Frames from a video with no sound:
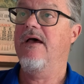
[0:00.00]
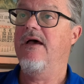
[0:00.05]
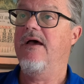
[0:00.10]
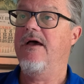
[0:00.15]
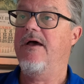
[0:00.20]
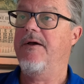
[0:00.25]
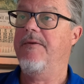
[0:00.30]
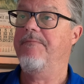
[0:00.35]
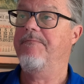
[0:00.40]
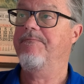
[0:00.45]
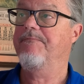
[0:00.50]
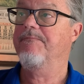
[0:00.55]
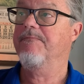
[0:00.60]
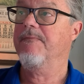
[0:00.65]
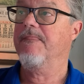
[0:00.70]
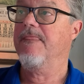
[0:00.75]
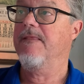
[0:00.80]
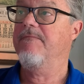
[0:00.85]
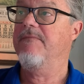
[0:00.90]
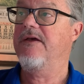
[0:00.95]

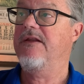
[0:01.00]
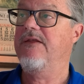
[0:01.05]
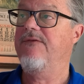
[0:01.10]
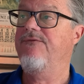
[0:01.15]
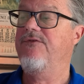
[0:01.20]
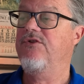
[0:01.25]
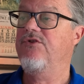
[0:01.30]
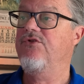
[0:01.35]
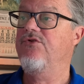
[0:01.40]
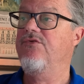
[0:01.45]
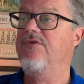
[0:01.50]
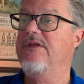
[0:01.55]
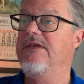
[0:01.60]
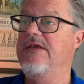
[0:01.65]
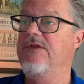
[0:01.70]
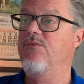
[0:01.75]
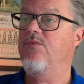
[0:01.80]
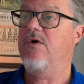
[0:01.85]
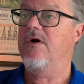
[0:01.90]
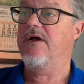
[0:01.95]
But if you do
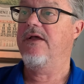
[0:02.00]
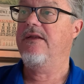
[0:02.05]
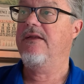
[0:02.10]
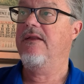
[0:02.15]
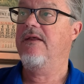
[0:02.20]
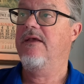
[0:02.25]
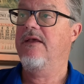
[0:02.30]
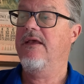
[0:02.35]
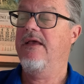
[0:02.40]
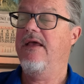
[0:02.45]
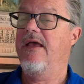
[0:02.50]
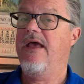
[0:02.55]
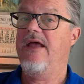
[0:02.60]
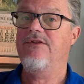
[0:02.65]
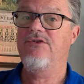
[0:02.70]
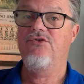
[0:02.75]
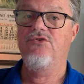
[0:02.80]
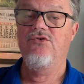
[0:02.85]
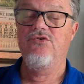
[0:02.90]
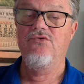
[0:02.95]
need one,
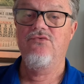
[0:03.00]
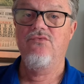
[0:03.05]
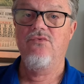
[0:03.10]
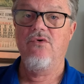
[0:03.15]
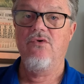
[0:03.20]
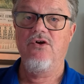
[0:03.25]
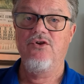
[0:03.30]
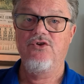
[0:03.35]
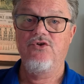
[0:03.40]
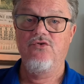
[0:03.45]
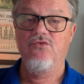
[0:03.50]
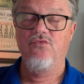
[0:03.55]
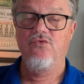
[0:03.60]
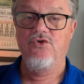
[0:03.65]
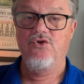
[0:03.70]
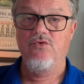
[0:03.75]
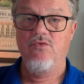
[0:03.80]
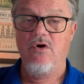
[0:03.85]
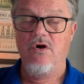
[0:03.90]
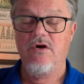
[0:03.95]
and
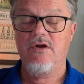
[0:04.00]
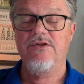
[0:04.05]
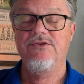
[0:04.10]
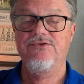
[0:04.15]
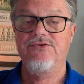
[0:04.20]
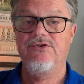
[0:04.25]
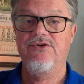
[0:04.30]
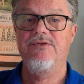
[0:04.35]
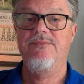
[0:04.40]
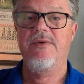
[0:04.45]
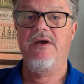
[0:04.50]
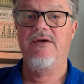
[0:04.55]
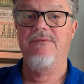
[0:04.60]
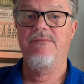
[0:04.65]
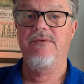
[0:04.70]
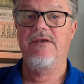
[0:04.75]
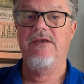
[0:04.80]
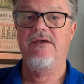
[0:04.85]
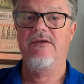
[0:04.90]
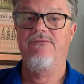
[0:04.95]
you are concerned about
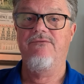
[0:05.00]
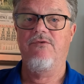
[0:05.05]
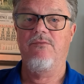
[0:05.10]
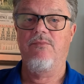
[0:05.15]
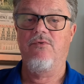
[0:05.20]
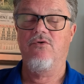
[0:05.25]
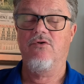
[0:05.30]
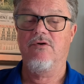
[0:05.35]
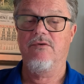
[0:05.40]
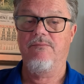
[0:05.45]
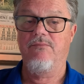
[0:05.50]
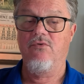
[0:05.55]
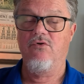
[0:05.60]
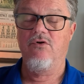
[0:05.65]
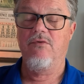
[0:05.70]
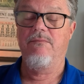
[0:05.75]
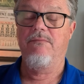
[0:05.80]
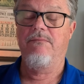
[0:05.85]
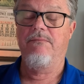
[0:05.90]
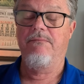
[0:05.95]
being for
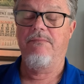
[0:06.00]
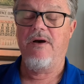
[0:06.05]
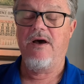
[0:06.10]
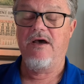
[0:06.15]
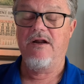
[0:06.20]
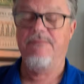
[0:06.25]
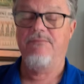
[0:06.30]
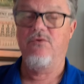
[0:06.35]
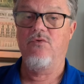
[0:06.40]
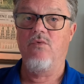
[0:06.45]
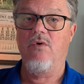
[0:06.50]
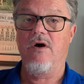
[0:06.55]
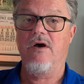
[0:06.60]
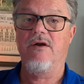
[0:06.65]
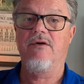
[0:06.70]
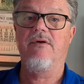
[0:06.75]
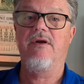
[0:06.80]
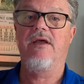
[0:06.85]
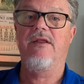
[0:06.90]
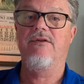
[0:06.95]
potable
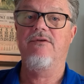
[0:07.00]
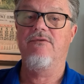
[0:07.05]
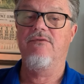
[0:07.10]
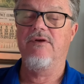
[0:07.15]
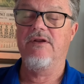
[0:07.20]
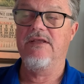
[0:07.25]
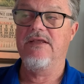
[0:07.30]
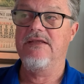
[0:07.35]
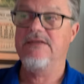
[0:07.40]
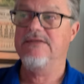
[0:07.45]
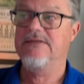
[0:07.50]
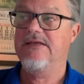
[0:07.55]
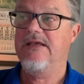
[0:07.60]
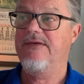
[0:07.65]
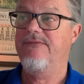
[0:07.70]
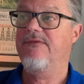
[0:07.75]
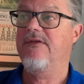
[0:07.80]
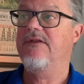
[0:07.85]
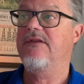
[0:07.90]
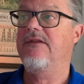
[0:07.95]
water and drinking
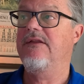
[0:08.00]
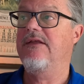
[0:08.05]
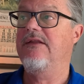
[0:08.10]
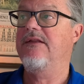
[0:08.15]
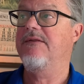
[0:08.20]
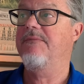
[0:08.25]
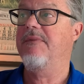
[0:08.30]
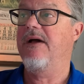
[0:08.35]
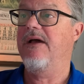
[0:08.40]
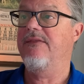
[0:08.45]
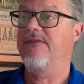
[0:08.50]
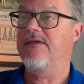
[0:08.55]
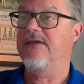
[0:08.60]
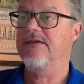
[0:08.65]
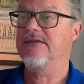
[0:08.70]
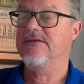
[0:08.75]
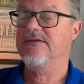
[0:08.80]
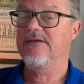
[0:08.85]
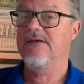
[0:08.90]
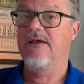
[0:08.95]
safe, then you need to buy
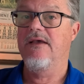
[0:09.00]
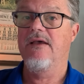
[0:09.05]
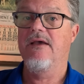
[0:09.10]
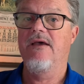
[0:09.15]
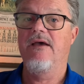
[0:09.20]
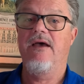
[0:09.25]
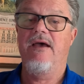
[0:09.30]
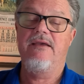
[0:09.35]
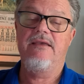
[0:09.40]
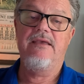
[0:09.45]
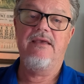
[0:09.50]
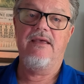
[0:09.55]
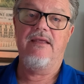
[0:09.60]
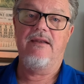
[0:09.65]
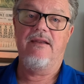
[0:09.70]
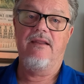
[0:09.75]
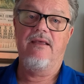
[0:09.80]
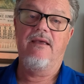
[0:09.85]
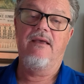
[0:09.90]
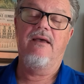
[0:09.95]
this.
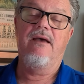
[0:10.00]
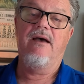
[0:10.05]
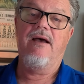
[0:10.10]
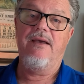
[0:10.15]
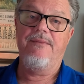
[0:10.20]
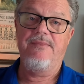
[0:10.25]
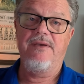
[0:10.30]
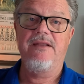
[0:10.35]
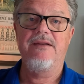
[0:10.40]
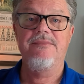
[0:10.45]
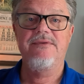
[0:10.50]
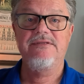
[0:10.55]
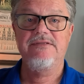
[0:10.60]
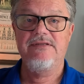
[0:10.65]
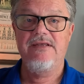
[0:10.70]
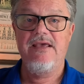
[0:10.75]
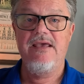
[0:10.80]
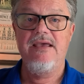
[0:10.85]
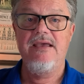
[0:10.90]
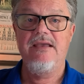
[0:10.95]
Again, I made a
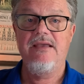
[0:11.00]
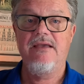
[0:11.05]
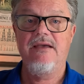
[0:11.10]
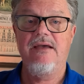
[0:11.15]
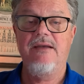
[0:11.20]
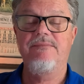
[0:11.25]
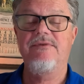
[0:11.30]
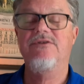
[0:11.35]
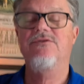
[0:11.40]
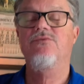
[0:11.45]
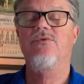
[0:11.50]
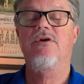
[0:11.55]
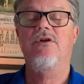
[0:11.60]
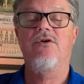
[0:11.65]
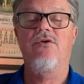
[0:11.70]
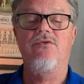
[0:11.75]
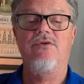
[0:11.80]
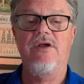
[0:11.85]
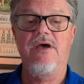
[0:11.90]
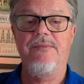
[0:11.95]
mistake. I just want to
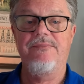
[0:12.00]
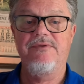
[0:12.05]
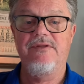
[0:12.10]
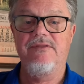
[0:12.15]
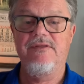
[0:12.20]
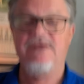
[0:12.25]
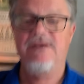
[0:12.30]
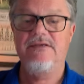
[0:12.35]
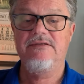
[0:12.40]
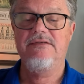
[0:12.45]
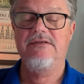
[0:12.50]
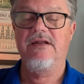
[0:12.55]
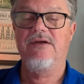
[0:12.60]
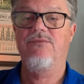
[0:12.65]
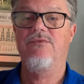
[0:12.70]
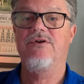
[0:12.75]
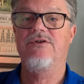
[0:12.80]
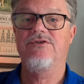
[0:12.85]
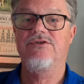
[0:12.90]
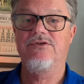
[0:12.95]
own up to this, and I
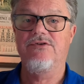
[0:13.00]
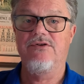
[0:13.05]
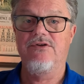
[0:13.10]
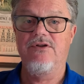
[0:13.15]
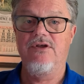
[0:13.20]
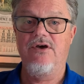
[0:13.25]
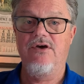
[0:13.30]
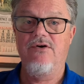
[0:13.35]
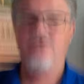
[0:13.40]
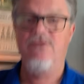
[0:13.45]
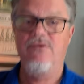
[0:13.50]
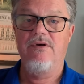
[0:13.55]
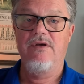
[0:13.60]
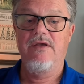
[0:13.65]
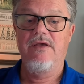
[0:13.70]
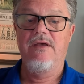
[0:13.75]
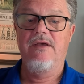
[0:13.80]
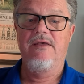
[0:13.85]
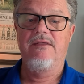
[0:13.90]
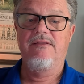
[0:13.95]
want you to know
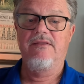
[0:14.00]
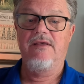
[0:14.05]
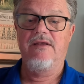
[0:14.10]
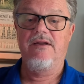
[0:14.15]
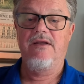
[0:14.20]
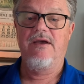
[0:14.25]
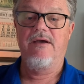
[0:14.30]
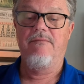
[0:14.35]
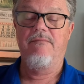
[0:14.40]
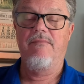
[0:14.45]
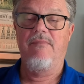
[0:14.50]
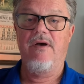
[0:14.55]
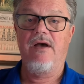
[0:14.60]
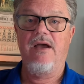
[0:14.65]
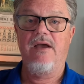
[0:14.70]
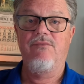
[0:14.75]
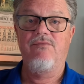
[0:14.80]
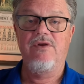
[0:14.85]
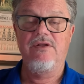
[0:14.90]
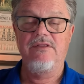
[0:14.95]
that
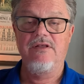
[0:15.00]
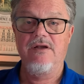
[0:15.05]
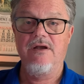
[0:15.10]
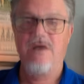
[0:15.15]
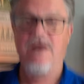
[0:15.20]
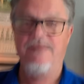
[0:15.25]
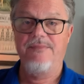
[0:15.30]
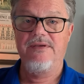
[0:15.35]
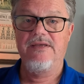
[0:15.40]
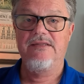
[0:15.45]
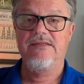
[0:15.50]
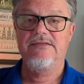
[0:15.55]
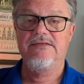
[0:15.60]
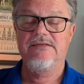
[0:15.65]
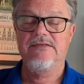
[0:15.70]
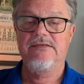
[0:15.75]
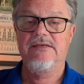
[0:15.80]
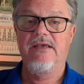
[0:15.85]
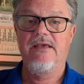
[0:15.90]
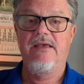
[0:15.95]
I read the
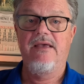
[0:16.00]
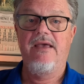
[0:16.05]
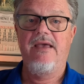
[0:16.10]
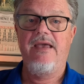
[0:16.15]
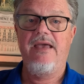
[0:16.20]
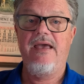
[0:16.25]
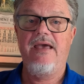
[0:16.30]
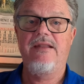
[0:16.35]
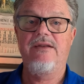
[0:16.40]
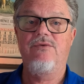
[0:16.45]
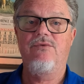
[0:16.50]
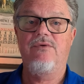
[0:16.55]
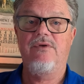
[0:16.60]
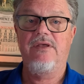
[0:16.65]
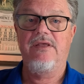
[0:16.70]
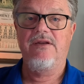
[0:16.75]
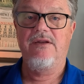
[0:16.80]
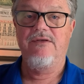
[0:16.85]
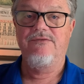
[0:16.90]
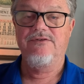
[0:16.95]
comments.
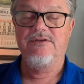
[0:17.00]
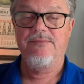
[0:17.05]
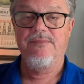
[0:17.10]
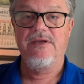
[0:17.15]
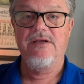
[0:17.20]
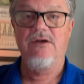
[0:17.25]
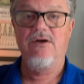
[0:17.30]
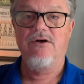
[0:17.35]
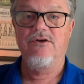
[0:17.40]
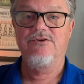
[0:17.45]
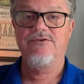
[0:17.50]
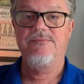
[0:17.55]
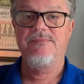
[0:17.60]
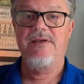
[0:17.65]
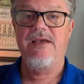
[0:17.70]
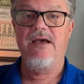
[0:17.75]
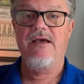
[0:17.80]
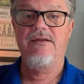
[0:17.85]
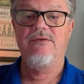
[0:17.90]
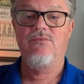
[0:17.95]
And if somebody calls me
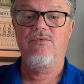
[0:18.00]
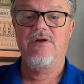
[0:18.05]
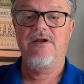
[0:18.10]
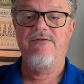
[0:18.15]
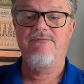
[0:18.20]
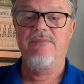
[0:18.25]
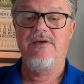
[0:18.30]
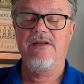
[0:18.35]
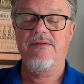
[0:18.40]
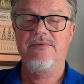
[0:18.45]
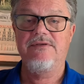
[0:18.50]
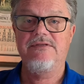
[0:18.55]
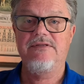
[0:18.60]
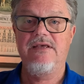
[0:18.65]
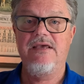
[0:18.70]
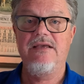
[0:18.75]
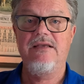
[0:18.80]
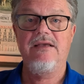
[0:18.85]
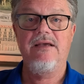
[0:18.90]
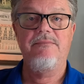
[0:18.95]
out when I've made a
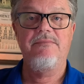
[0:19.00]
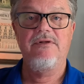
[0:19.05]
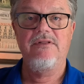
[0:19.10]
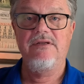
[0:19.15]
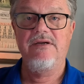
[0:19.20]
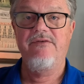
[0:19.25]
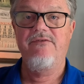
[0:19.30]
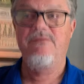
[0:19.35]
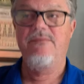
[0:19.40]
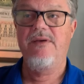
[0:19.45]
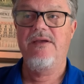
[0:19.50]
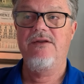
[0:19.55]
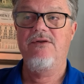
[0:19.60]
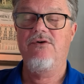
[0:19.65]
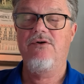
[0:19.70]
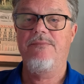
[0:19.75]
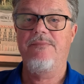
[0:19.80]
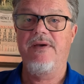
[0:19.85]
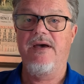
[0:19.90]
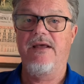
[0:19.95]
mistake, I'm going to let everybody
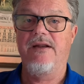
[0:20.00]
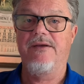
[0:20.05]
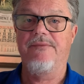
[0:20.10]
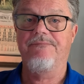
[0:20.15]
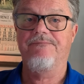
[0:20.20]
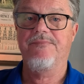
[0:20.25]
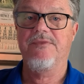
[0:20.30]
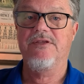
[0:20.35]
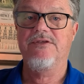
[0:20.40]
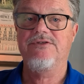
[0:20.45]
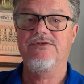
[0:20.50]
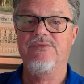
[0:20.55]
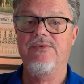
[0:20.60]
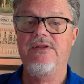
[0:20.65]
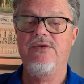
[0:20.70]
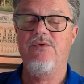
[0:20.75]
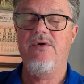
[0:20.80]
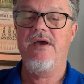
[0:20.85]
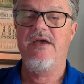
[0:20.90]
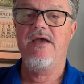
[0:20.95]
know about it. So
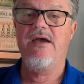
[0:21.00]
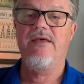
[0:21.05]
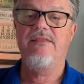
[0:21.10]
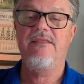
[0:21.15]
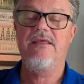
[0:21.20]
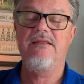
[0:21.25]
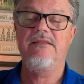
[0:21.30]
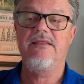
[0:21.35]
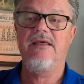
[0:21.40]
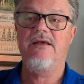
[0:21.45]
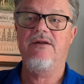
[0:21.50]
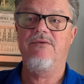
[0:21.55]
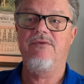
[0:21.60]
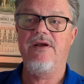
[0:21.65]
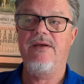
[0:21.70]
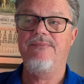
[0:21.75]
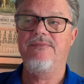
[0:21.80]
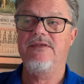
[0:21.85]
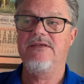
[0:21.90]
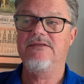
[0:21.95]
anyway, I think that'll
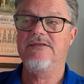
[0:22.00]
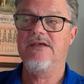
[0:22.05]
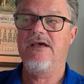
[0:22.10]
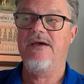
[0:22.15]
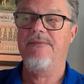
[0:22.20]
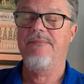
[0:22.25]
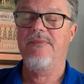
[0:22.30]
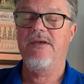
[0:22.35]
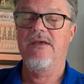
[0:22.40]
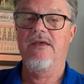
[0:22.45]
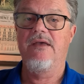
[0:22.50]
wrap this up.